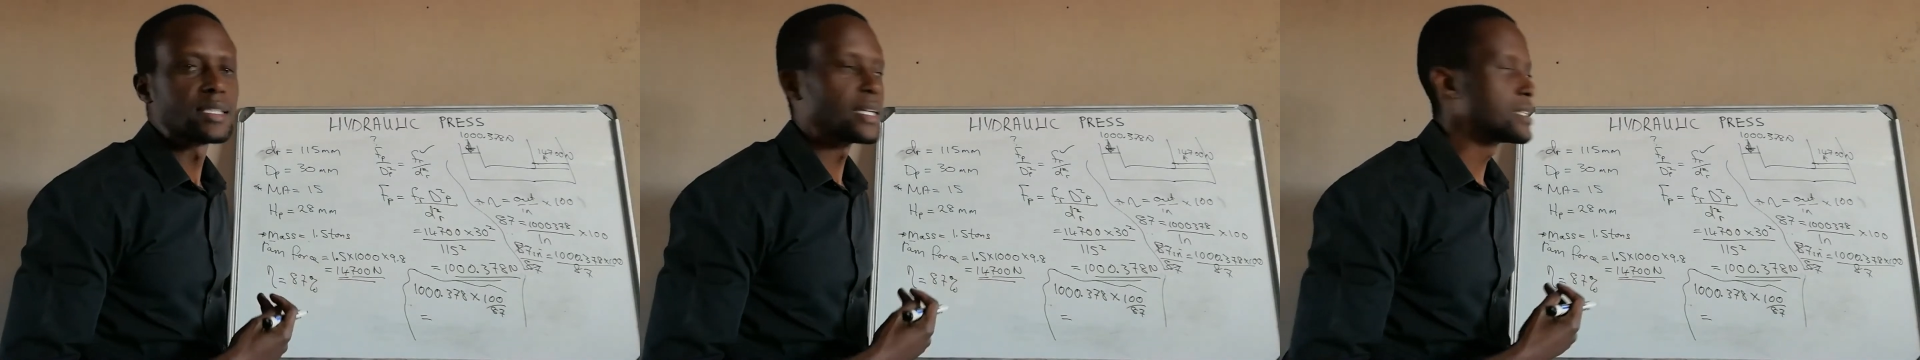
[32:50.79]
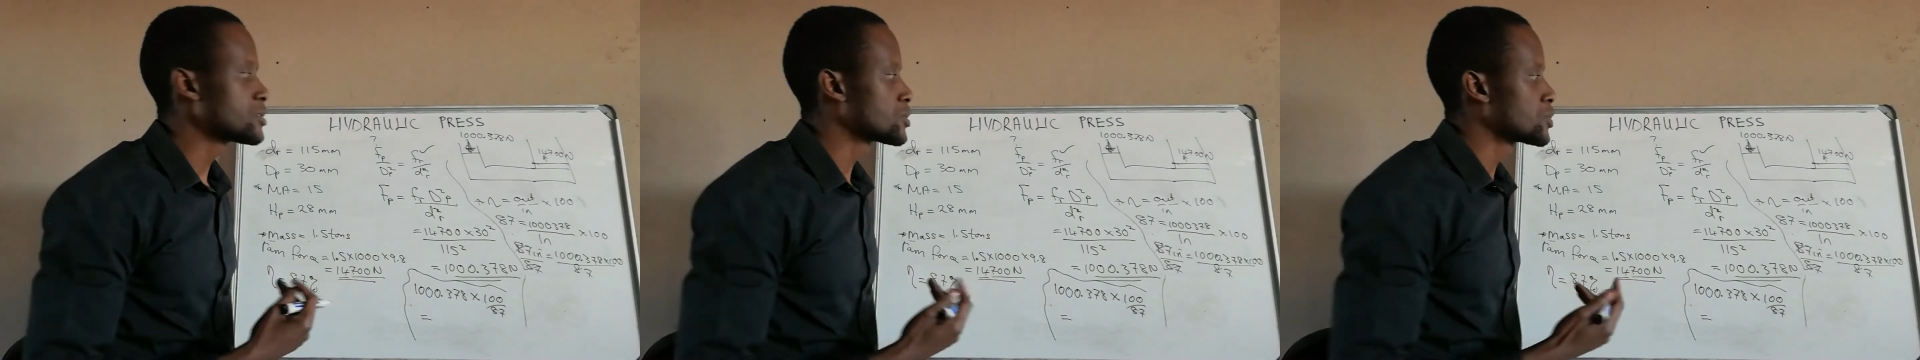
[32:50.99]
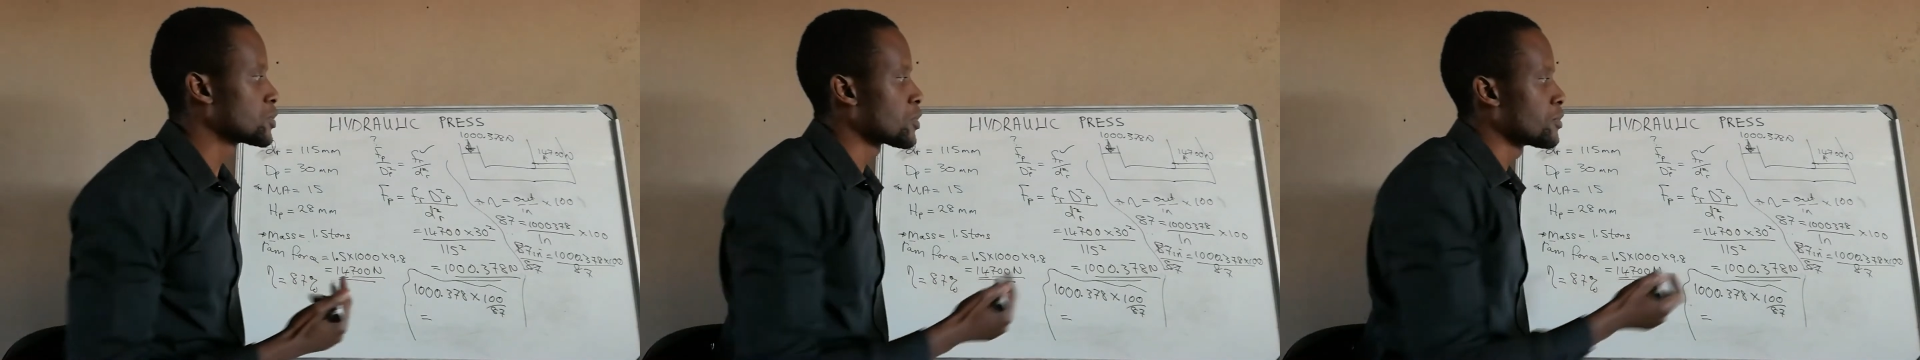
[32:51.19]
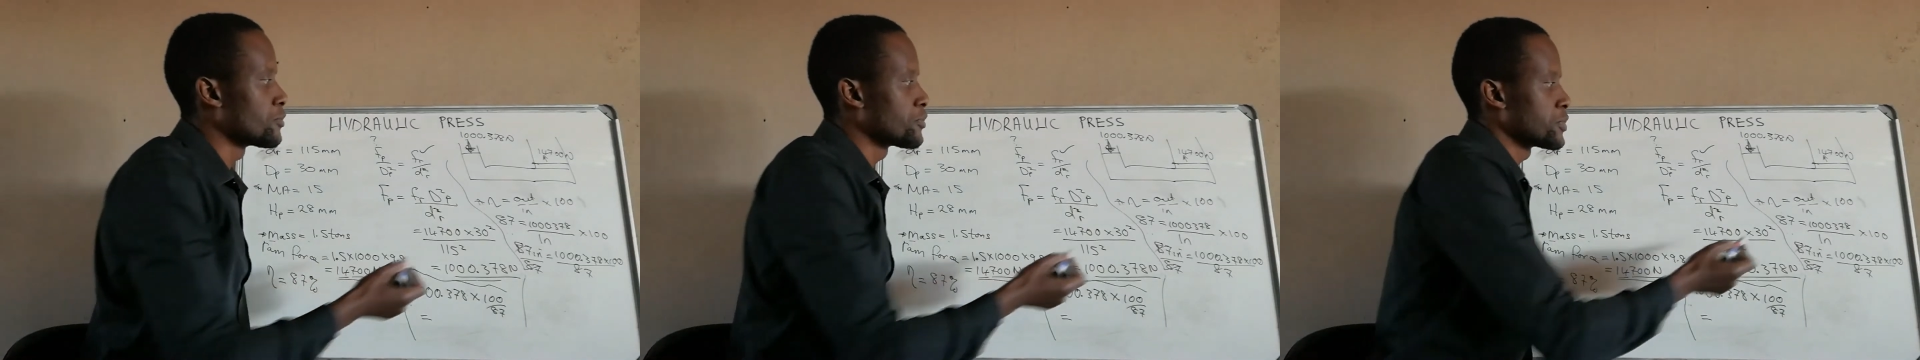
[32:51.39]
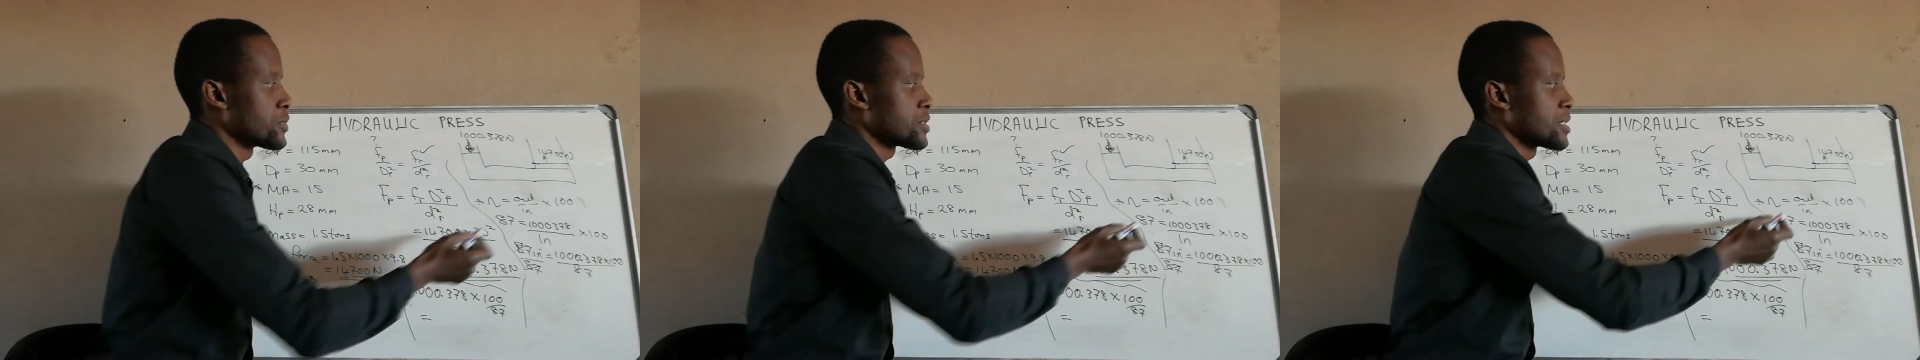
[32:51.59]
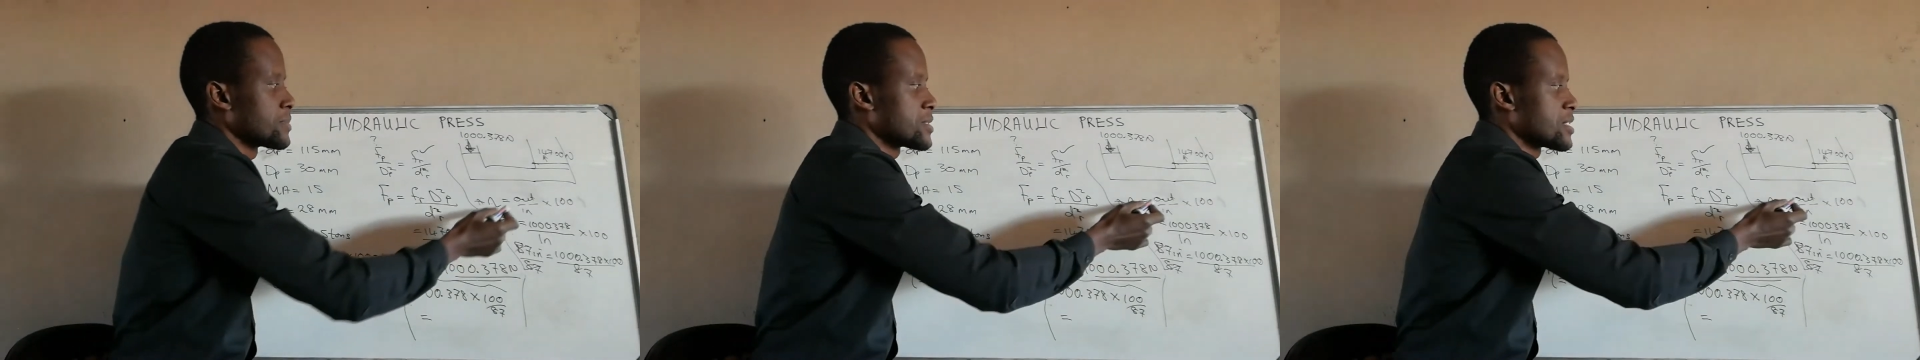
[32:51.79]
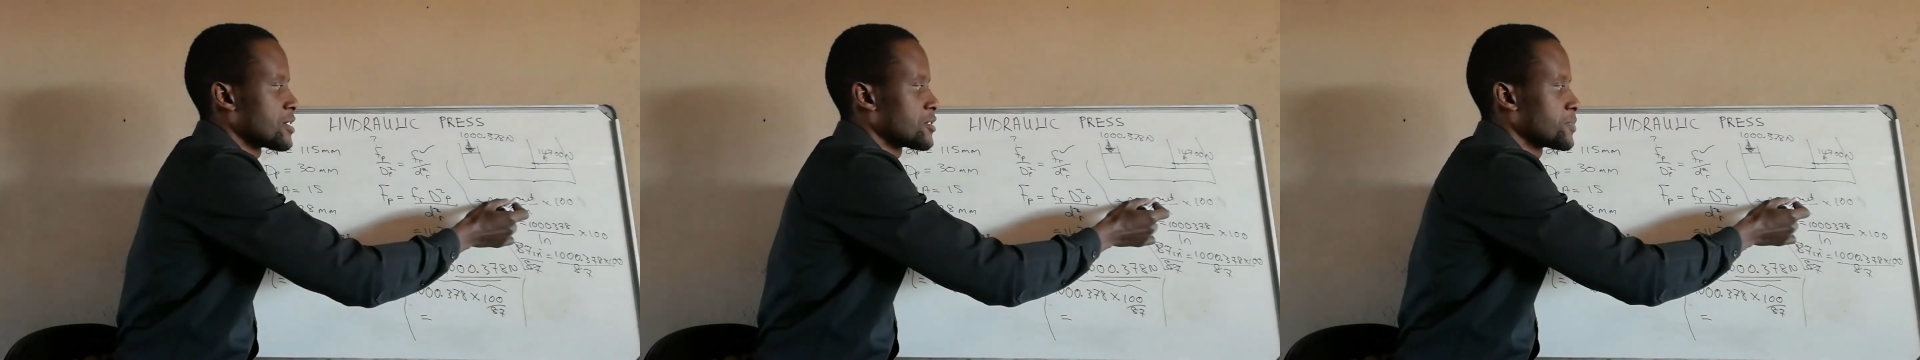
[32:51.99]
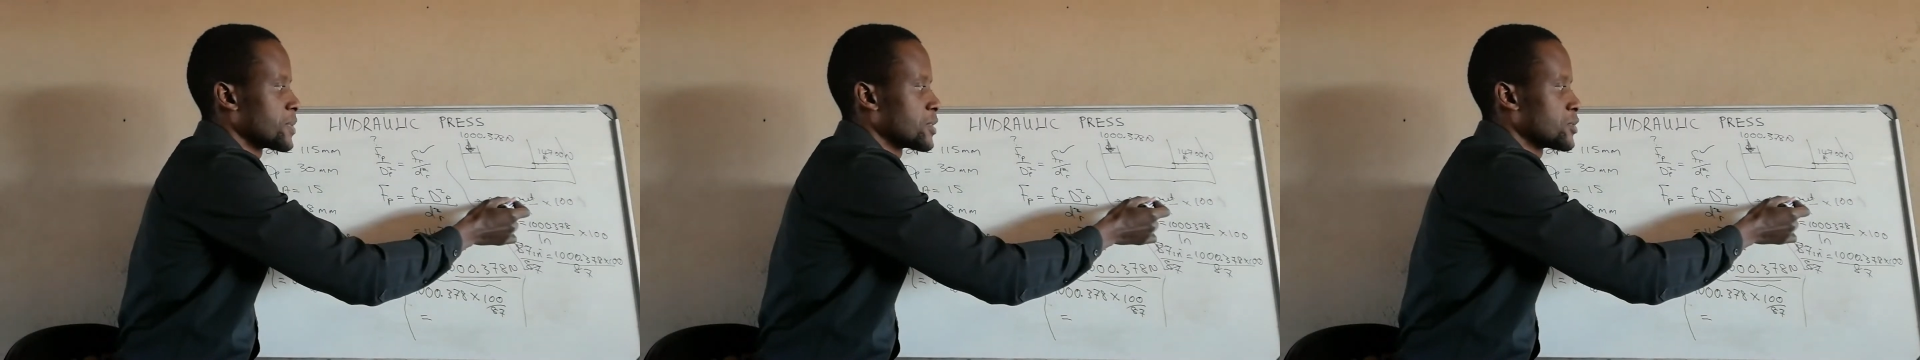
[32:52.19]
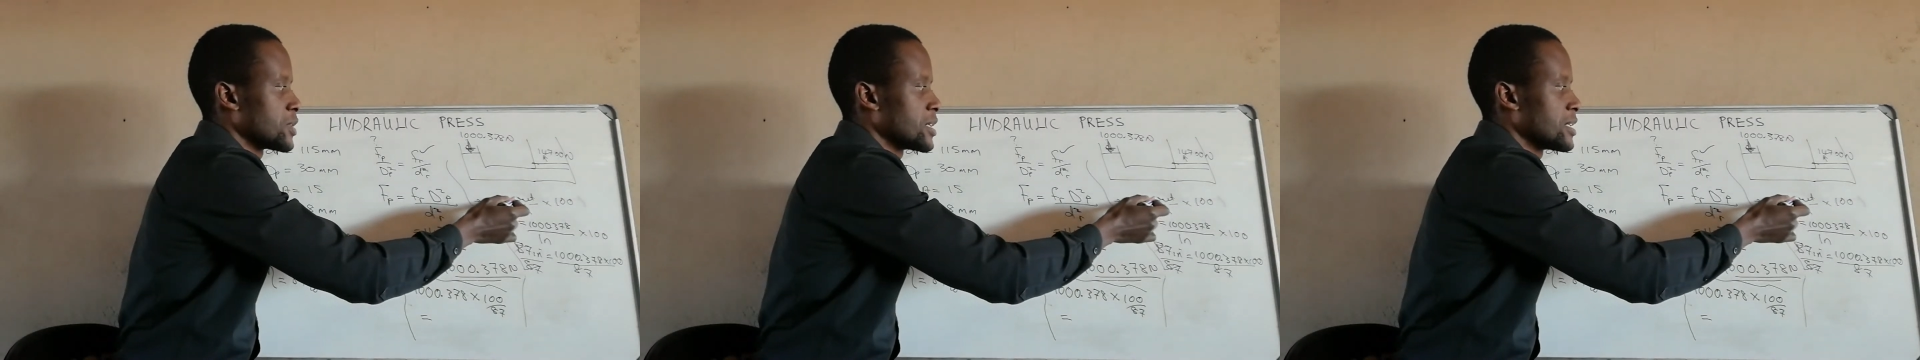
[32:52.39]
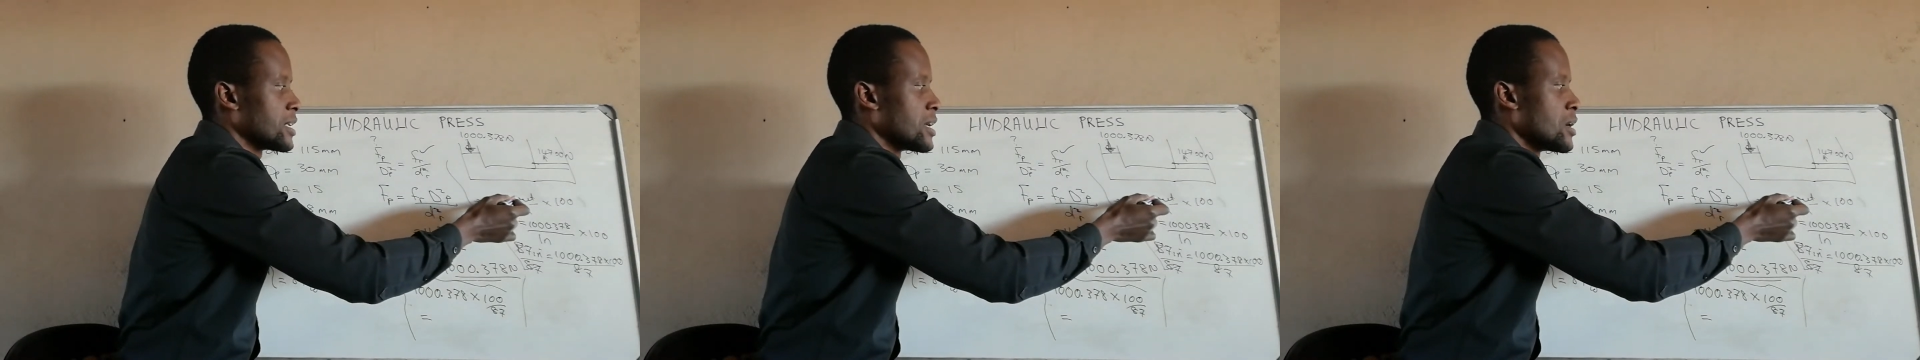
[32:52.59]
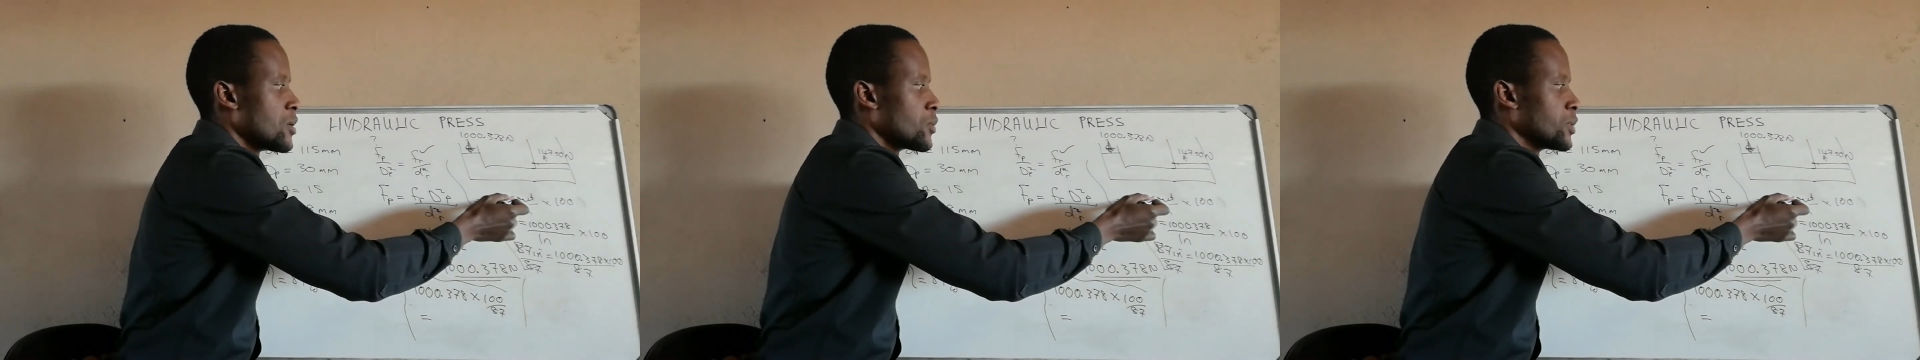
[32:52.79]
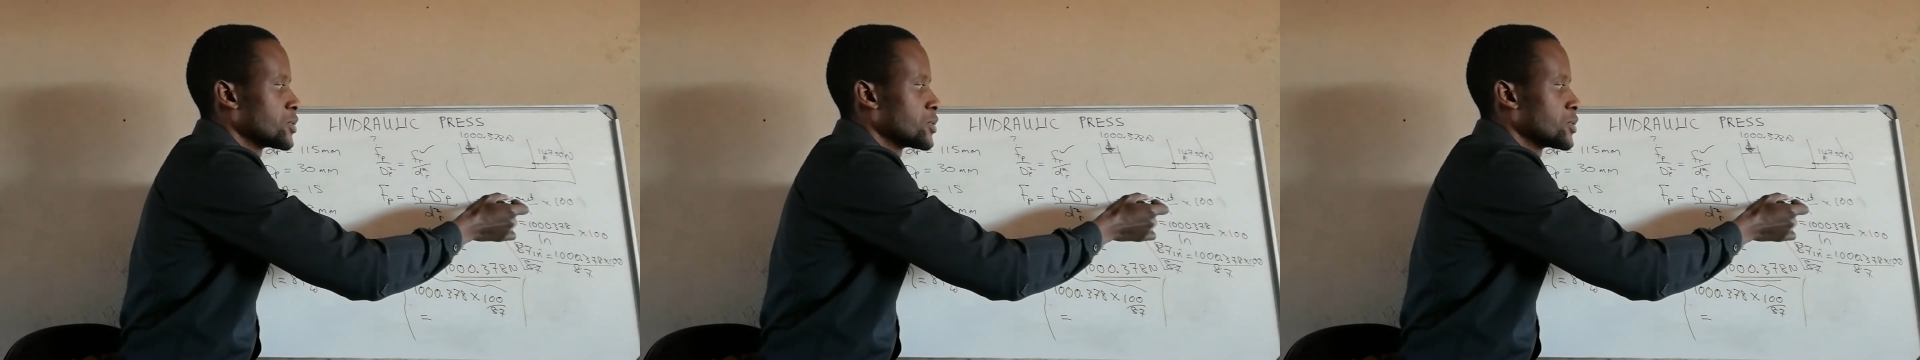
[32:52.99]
tend to confuse themselves between